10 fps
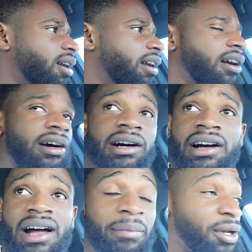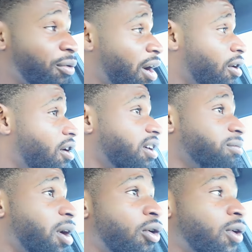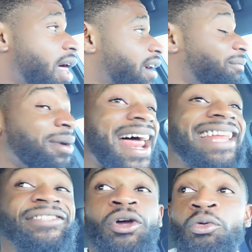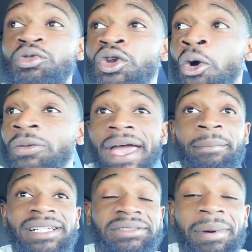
I've been around cars my whole life, but I don't know that much